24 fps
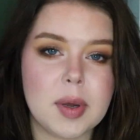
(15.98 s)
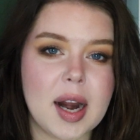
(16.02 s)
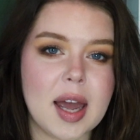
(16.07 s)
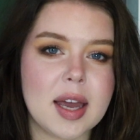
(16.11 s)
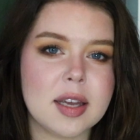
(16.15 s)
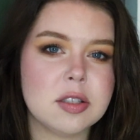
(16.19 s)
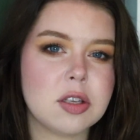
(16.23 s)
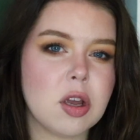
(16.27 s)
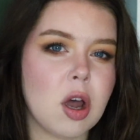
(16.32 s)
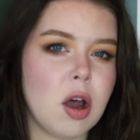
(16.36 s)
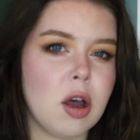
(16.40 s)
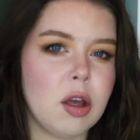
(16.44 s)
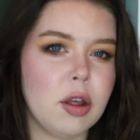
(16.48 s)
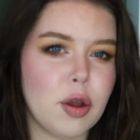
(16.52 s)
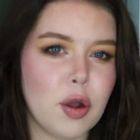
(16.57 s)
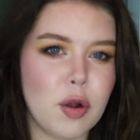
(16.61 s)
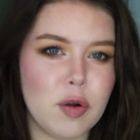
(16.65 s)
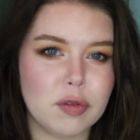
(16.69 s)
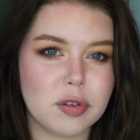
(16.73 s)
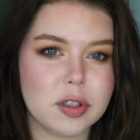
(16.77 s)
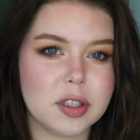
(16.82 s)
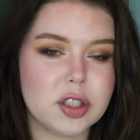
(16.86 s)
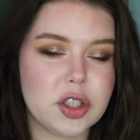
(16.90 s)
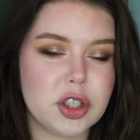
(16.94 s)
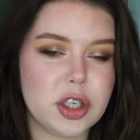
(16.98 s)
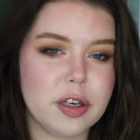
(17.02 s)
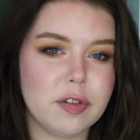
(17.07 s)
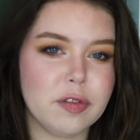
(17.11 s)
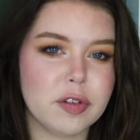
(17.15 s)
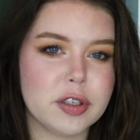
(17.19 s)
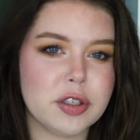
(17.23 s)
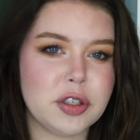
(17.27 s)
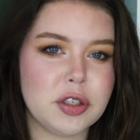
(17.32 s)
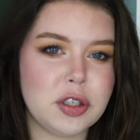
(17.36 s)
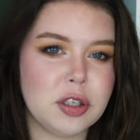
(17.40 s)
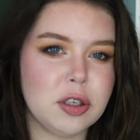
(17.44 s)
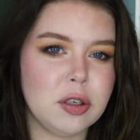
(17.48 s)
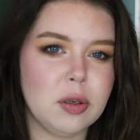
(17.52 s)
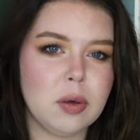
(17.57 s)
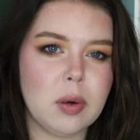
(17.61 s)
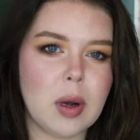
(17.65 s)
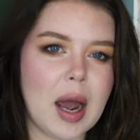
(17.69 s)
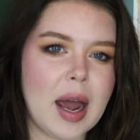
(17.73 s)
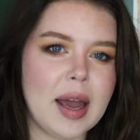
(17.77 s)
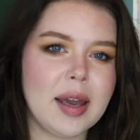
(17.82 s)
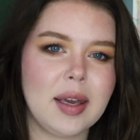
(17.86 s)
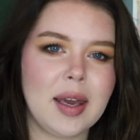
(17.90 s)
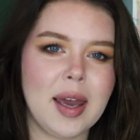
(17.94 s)
as all overachievers do,
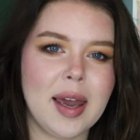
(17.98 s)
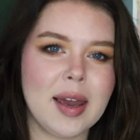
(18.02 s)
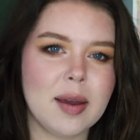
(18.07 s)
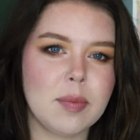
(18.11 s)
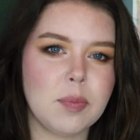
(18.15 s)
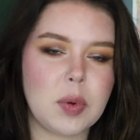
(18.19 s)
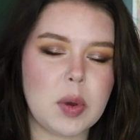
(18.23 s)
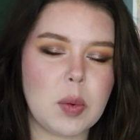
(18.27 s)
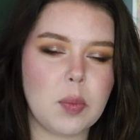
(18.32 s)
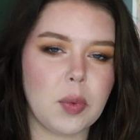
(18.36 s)
I can't